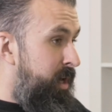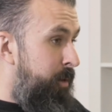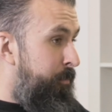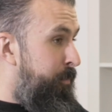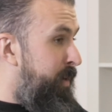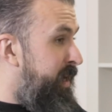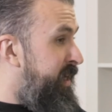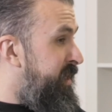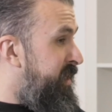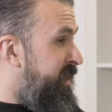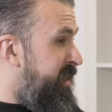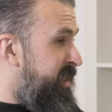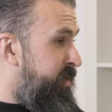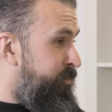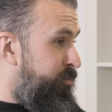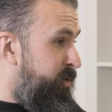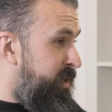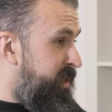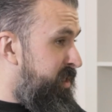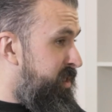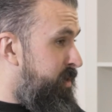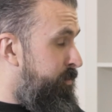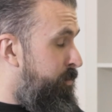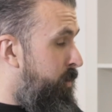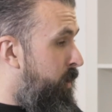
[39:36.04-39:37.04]
immediately
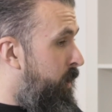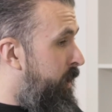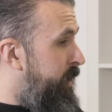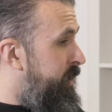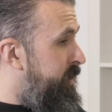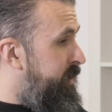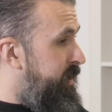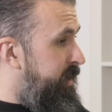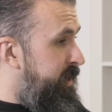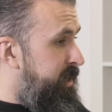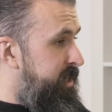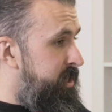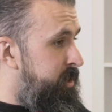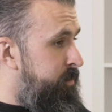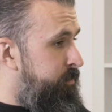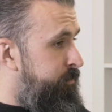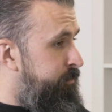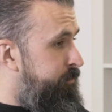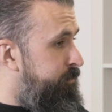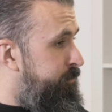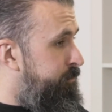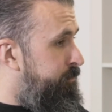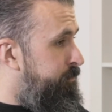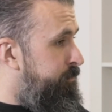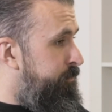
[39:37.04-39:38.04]
springs to mind is
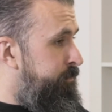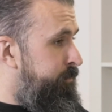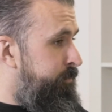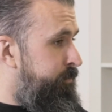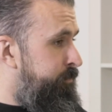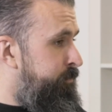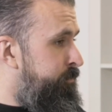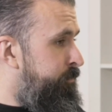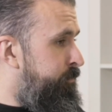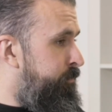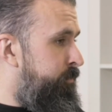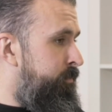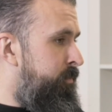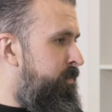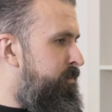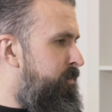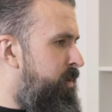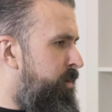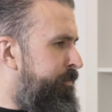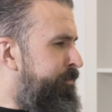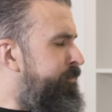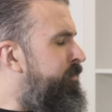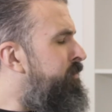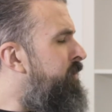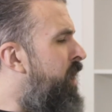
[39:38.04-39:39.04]

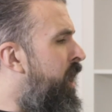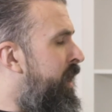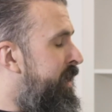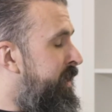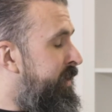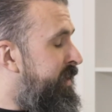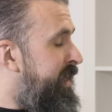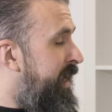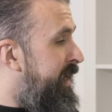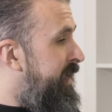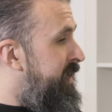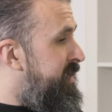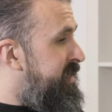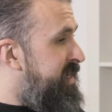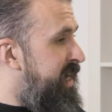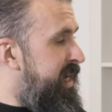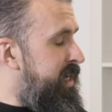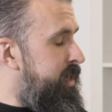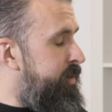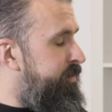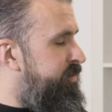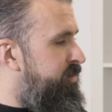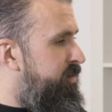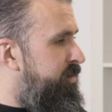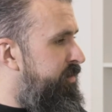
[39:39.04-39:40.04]
mine and Dan
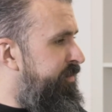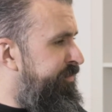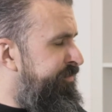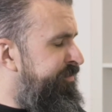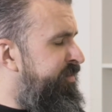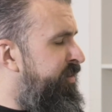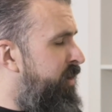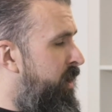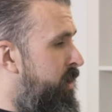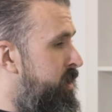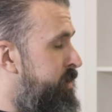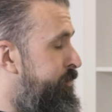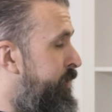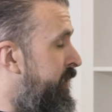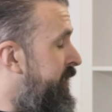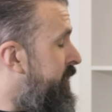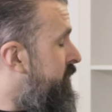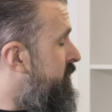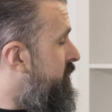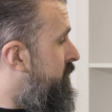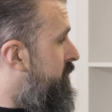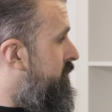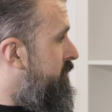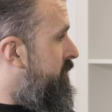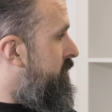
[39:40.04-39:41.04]
Lasac's first big
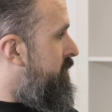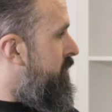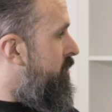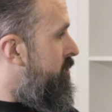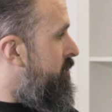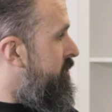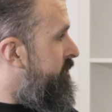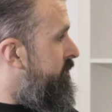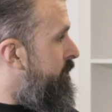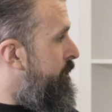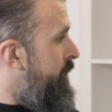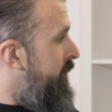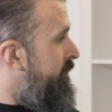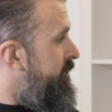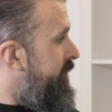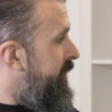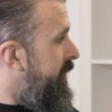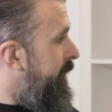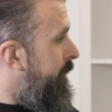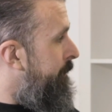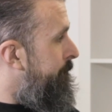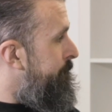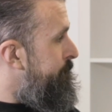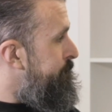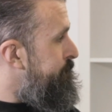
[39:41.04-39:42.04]
tour of
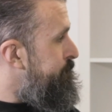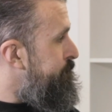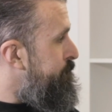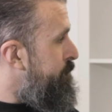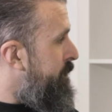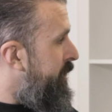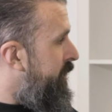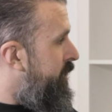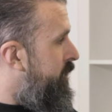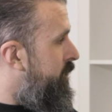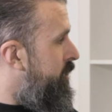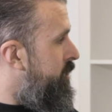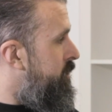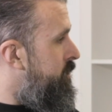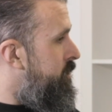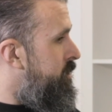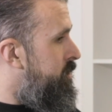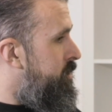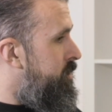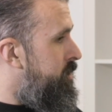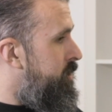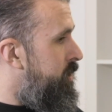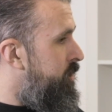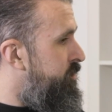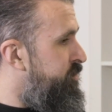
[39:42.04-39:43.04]
America,
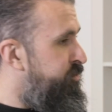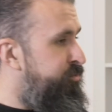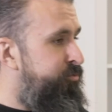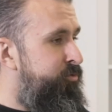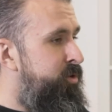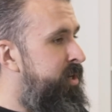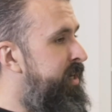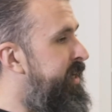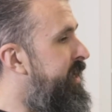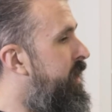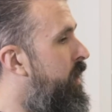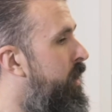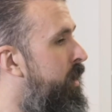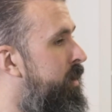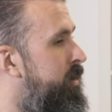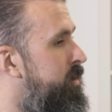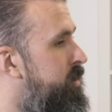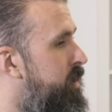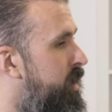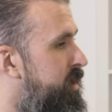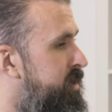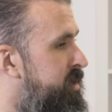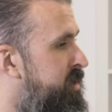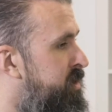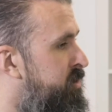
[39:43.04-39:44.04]
because it was really
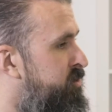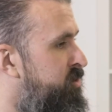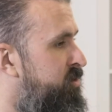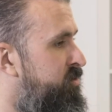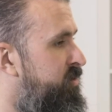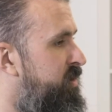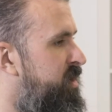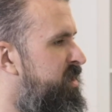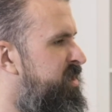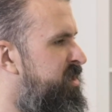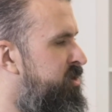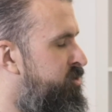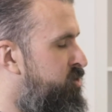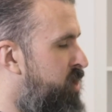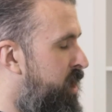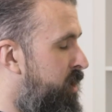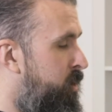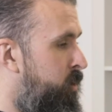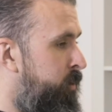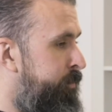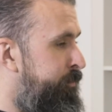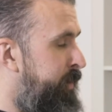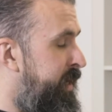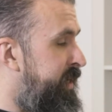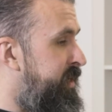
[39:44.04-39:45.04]
hard. I
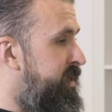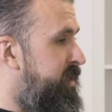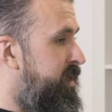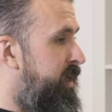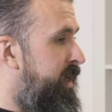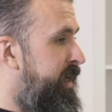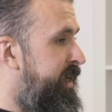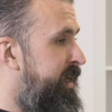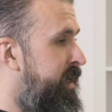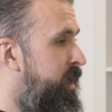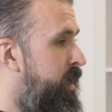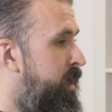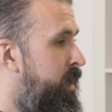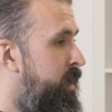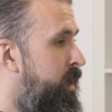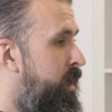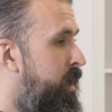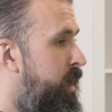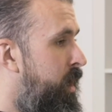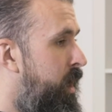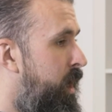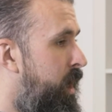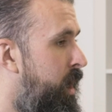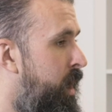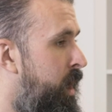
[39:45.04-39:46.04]
struggled mentally.
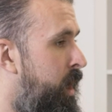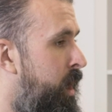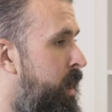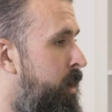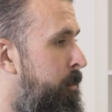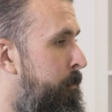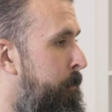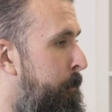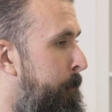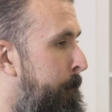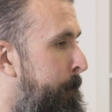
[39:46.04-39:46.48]
I